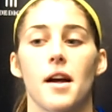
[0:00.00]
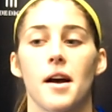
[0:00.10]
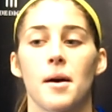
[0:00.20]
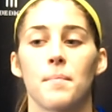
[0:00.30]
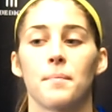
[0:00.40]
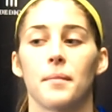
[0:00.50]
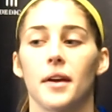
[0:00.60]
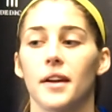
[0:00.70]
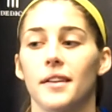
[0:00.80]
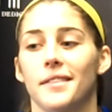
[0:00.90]

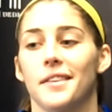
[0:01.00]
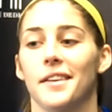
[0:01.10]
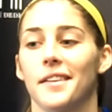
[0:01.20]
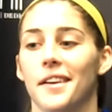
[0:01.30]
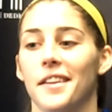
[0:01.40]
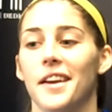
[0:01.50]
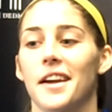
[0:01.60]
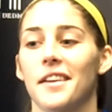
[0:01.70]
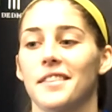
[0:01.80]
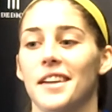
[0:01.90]

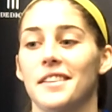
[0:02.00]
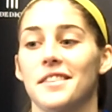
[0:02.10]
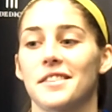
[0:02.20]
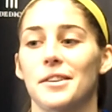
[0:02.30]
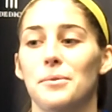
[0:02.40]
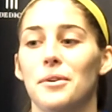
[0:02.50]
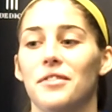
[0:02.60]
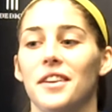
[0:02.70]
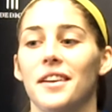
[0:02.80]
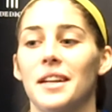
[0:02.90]
Like I said, it's just a cool
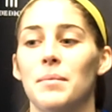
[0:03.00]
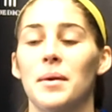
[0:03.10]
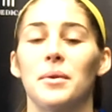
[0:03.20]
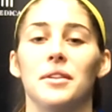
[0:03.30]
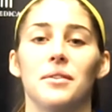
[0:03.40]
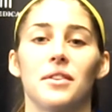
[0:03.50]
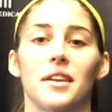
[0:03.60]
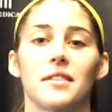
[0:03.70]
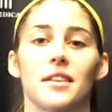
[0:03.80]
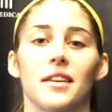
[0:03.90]
feeling to be able to do
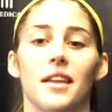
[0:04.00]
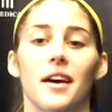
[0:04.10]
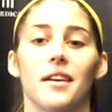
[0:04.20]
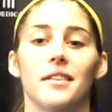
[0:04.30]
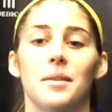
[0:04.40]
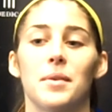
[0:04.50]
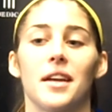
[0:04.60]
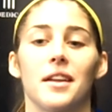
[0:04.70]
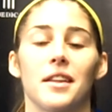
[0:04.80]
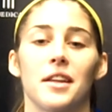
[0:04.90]
things like that. In the
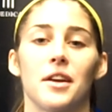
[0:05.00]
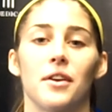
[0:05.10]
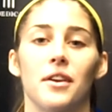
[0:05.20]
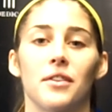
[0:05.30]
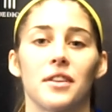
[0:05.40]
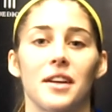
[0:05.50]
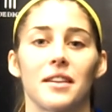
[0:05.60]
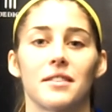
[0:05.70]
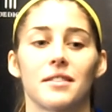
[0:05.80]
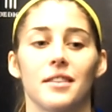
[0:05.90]
beginning of the year, you don't think
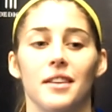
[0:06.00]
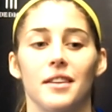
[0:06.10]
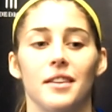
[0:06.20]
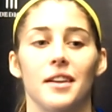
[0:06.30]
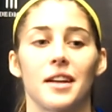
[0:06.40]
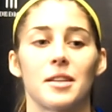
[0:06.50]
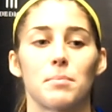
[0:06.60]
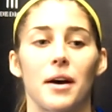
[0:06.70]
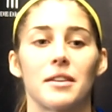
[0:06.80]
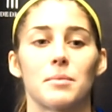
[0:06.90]
it's
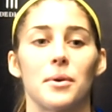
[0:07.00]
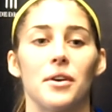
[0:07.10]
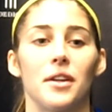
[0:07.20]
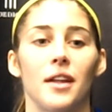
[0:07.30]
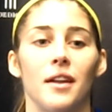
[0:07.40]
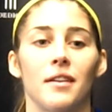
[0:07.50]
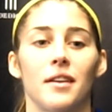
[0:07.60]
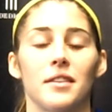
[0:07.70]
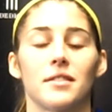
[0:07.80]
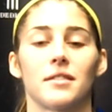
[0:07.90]
possible, and then
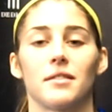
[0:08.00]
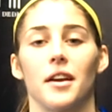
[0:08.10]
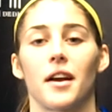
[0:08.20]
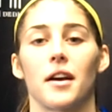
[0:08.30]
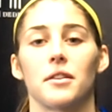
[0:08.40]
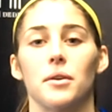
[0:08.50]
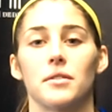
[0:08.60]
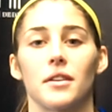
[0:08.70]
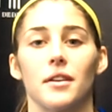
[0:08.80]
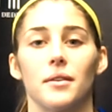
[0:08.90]
as it got
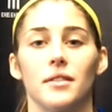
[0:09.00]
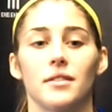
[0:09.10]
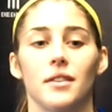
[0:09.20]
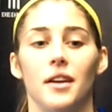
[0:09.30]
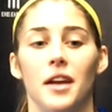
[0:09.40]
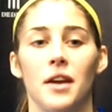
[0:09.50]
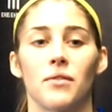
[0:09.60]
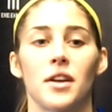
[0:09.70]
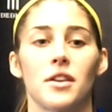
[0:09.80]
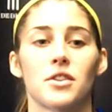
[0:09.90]
closer, it was in
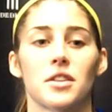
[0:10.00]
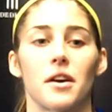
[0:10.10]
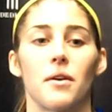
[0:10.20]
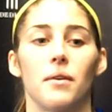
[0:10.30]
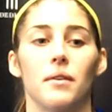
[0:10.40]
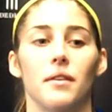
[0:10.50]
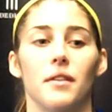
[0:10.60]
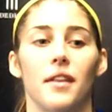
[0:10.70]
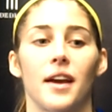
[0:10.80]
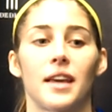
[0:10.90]
reach. So
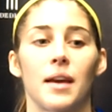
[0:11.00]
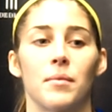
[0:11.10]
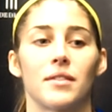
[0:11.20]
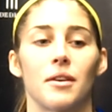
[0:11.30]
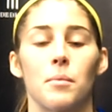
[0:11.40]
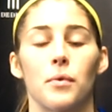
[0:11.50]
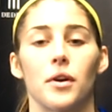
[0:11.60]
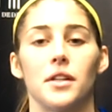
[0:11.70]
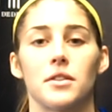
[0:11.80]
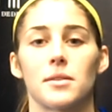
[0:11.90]
that game was so
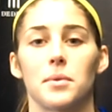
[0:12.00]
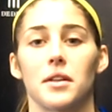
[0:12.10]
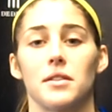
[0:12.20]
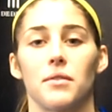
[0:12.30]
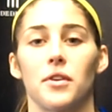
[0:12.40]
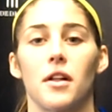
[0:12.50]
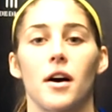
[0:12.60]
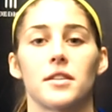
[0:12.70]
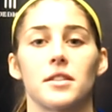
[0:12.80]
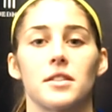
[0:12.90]
important just because if we
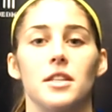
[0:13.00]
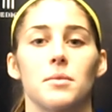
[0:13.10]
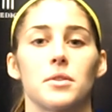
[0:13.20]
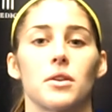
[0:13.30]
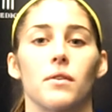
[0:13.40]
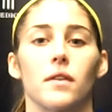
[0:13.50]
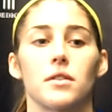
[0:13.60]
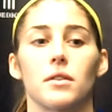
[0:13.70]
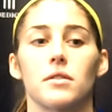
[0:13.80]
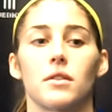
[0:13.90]
lost, the season was over.
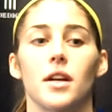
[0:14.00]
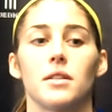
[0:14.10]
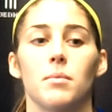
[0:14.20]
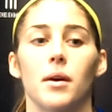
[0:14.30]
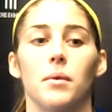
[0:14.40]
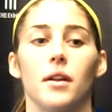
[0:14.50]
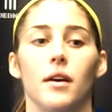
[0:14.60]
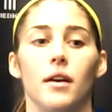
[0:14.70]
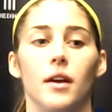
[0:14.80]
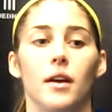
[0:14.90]
So it was great to be able
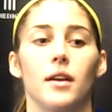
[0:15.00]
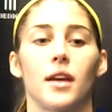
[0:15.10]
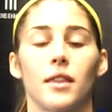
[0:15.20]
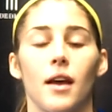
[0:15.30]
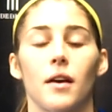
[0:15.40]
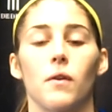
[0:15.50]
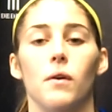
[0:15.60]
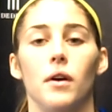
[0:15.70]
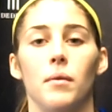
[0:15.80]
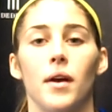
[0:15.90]
to get that
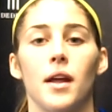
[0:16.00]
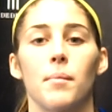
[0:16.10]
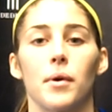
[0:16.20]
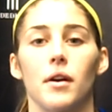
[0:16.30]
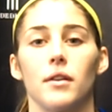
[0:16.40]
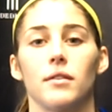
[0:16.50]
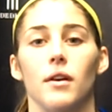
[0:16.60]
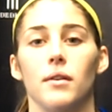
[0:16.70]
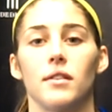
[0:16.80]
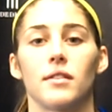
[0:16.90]
goal and win it, but
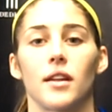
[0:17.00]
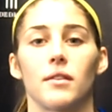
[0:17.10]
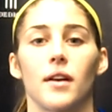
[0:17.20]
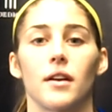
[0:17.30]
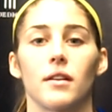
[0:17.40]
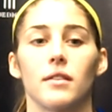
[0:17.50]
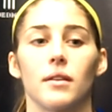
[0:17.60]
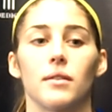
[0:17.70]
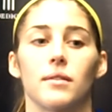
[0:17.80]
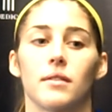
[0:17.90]
also to set the records.
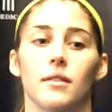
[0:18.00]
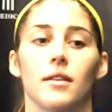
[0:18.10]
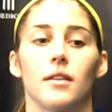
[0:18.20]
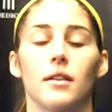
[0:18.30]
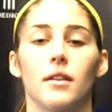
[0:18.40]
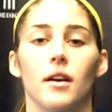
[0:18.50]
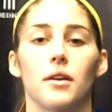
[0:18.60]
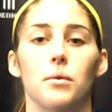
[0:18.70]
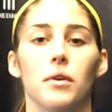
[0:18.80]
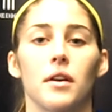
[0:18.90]
It was a
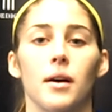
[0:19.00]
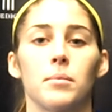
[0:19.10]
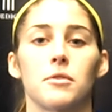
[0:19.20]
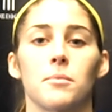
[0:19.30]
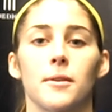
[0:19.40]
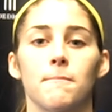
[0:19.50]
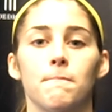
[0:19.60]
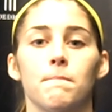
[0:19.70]
cool accomplishment.